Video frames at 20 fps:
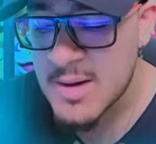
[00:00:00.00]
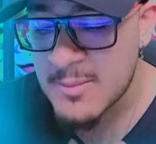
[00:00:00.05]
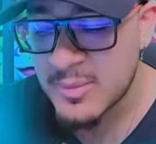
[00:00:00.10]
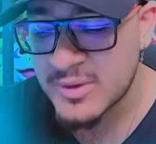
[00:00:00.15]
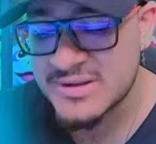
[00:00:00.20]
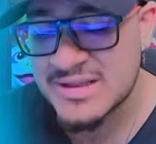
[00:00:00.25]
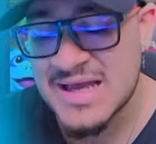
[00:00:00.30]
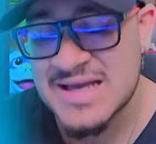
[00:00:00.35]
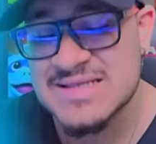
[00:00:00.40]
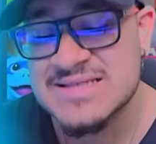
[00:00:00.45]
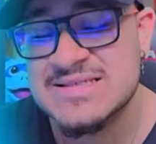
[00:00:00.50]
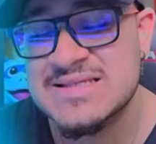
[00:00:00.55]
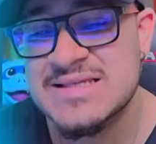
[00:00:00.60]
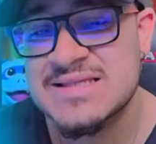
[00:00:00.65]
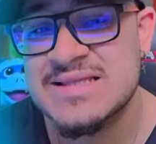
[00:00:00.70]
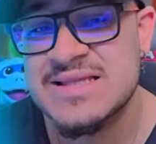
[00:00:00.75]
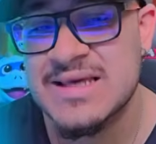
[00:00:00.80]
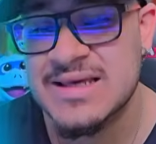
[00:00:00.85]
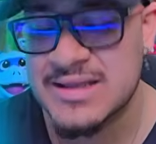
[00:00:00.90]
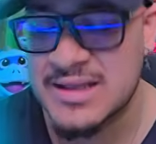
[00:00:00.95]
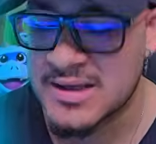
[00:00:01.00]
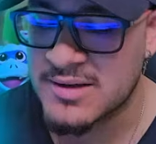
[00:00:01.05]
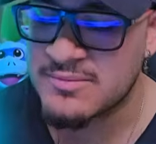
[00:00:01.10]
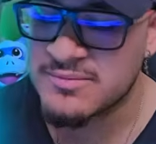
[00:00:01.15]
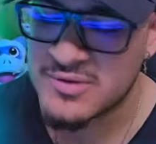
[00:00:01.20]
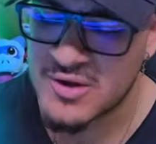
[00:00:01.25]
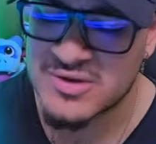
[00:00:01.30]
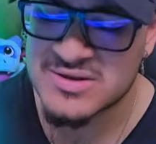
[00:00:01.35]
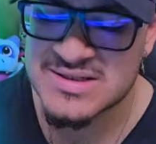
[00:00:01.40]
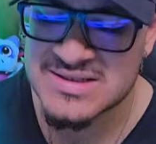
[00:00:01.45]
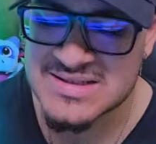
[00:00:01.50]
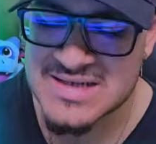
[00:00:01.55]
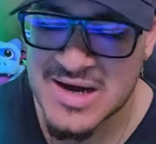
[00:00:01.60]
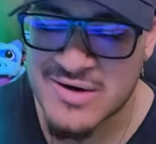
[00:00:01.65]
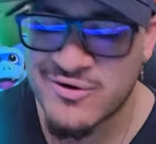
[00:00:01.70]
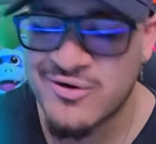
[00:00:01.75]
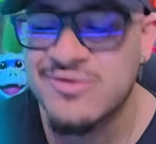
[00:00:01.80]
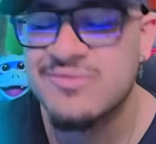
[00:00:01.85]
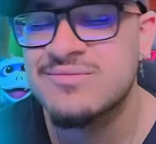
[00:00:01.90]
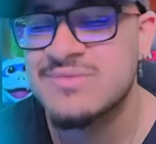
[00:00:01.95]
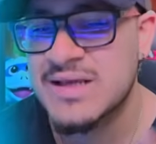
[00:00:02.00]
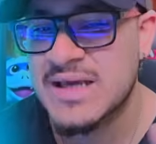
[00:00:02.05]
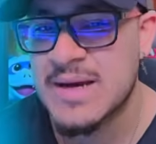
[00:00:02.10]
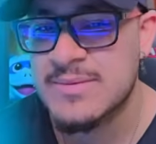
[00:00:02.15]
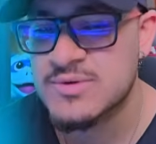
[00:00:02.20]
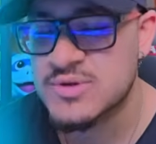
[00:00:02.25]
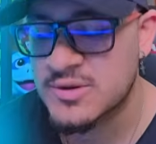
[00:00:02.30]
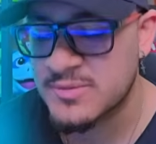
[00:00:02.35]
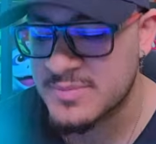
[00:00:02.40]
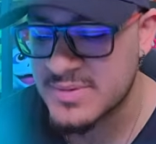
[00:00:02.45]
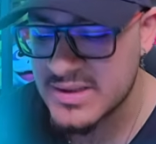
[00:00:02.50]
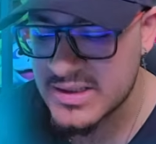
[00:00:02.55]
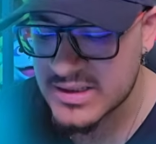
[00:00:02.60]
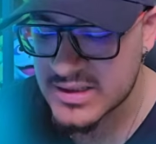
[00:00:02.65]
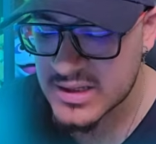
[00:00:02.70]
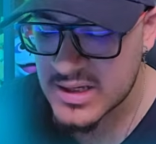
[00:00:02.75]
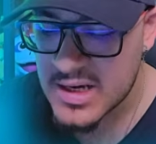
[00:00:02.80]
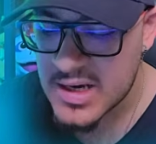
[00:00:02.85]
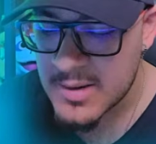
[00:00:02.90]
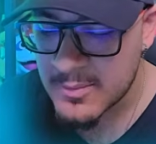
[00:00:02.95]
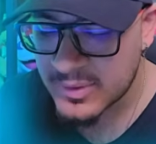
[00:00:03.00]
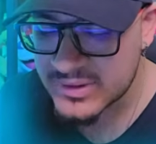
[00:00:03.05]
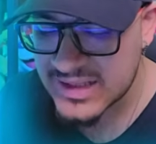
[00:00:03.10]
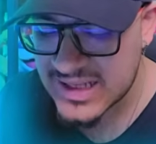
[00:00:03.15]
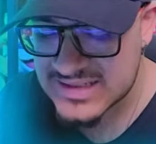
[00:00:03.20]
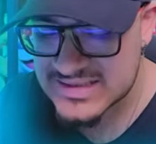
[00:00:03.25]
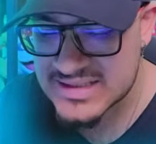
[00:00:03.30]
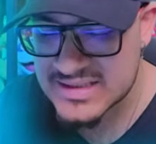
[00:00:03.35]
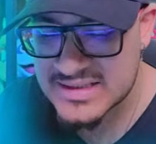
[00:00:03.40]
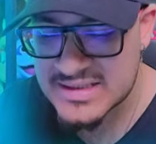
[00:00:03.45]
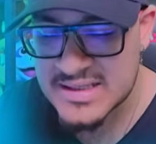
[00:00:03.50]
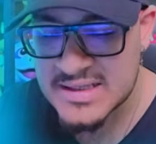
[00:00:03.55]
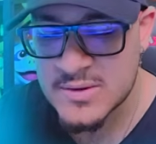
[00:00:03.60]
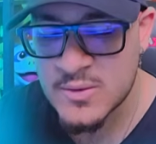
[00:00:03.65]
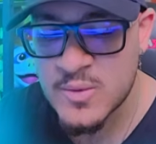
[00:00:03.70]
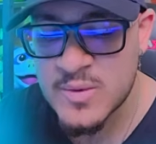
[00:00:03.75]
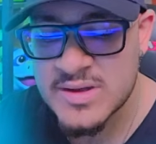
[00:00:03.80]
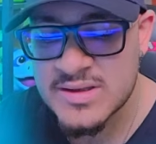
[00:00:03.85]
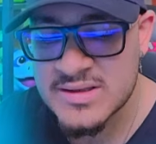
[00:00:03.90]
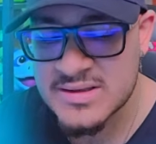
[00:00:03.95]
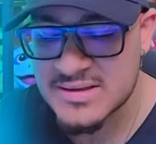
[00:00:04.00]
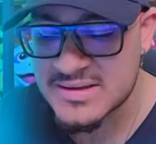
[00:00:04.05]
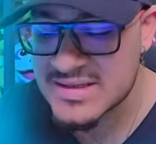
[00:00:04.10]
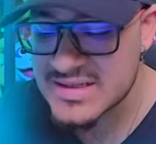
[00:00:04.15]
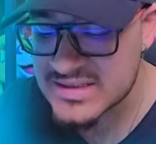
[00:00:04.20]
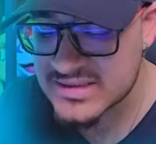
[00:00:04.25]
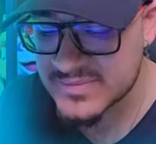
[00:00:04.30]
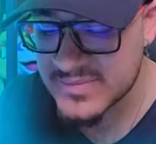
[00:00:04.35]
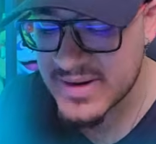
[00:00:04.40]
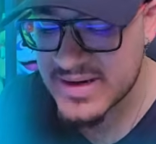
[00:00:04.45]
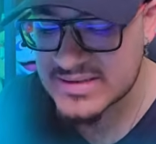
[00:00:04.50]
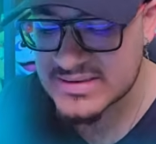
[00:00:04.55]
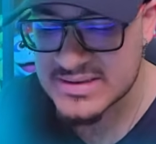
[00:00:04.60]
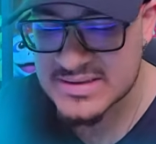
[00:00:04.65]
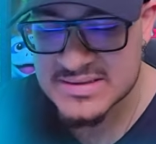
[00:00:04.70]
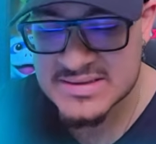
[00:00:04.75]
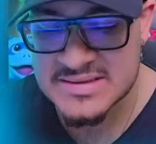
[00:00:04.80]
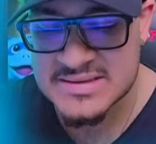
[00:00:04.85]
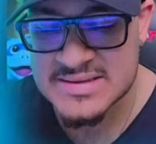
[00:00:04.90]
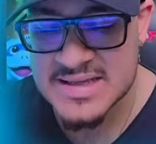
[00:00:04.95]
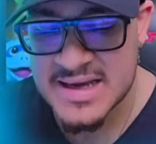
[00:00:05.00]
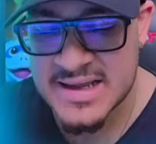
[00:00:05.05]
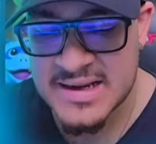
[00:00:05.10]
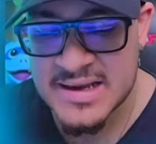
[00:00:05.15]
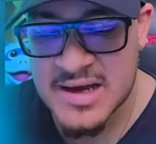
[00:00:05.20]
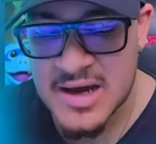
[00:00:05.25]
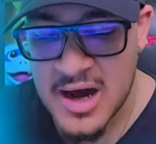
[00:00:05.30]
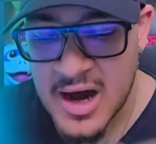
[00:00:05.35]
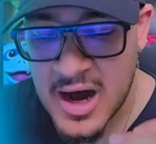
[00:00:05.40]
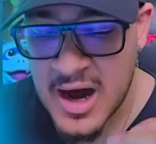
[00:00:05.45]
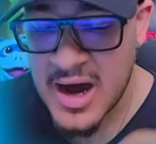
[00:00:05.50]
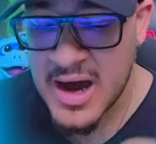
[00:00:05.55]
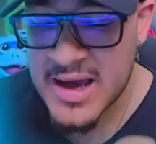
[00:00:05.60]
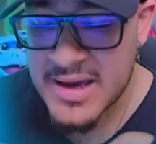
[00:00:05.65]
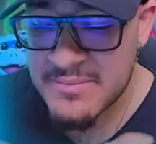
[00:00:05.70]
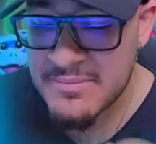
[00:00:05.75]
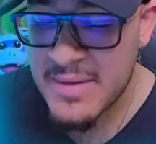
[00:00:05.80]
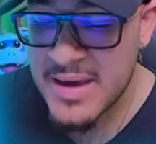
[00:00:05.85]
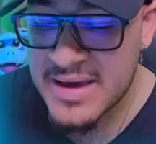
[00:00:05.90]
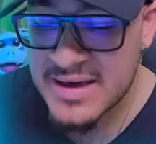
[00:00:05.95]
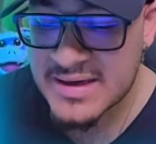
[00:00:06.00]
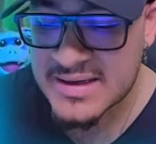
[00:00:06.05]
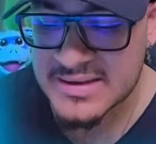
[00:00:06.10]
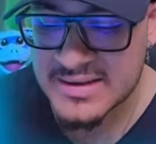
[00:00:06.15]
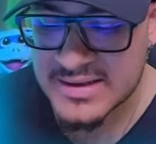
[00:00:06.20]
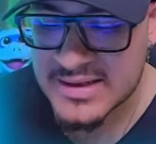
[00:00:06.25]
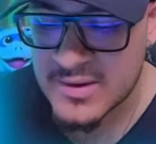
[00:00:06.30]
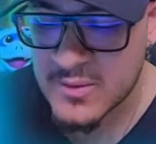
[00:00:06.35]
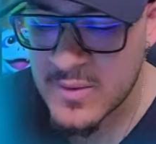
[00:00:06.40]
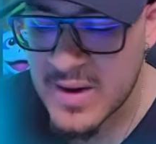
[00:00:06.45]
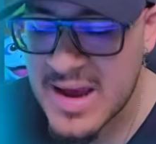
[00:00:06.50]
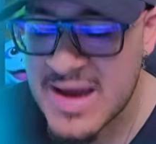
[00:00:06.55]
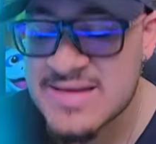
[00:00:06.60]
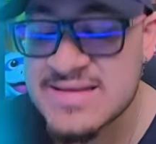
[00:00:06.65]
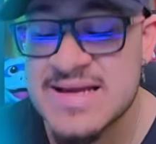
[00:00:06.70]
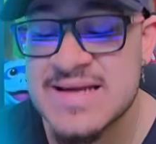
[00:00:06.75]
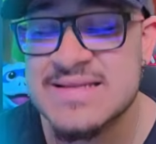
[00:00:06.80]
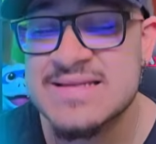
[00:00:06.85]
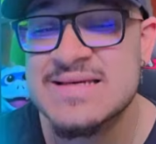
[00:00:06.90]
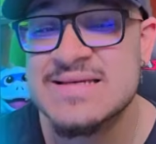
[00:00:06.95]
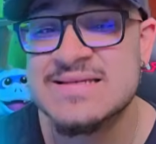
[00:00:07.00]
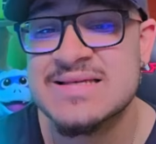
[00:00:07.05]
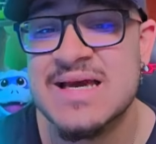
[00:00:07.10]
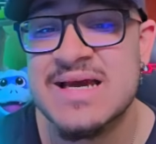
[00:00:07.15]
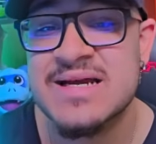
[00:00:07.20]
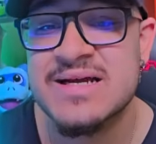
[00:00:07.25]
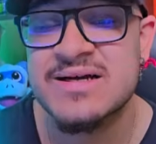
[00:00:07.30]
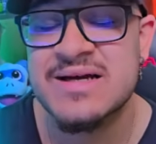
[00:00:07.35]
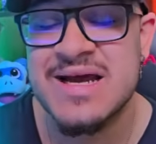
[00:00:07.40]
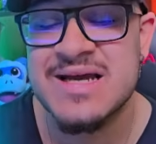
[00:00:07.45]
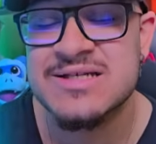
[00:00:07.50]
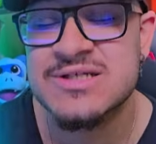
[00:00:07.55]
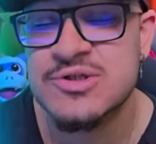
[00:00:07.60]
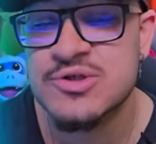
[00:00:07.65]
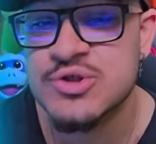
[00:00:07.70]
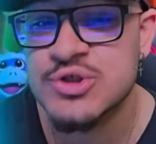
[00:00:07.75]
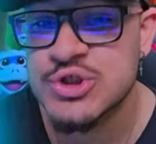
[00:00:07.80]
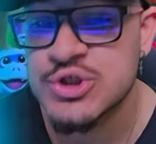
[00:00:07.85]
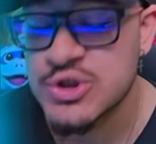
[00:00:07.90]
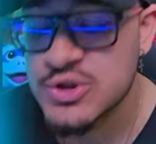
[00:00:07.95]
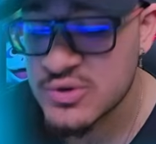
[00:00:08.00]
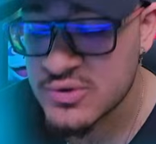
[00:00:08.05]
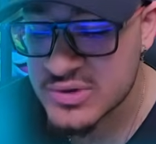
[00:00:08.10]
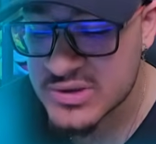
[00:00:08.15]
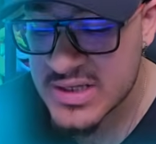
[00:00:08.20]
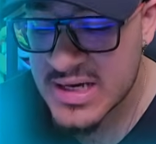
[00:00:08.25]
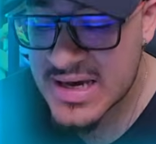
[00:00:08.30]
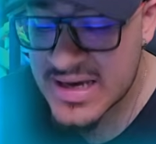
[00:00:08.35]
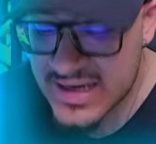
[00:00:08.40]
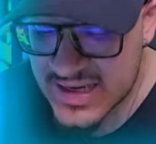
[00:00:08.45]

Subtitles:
But that's the thing, like not the town hall, the capital peak, but that's the thing with these bases is that I make it in a way that the attacker has to choose.